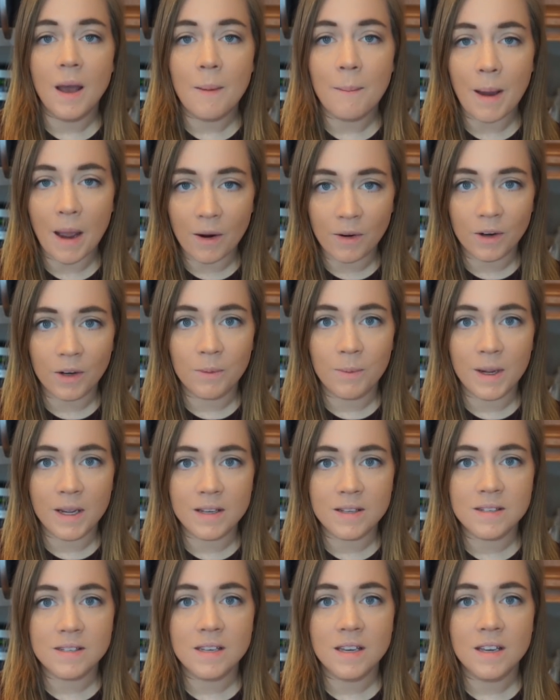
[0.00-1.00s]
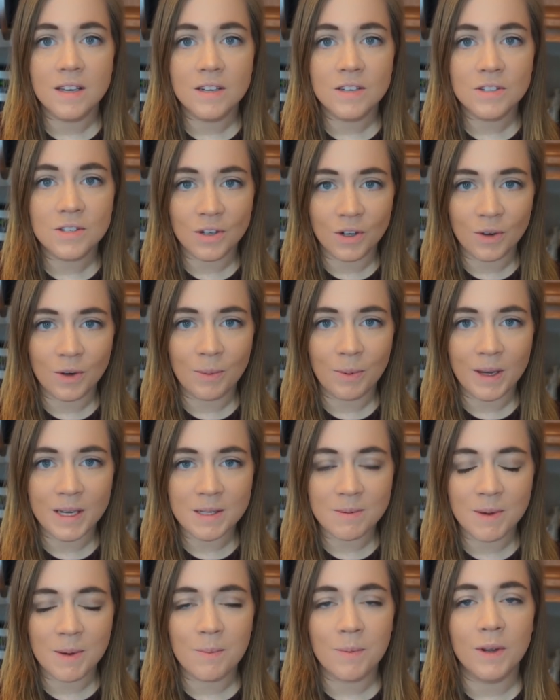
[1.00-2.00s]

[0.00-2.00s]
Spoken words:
powdered based sugar replacement,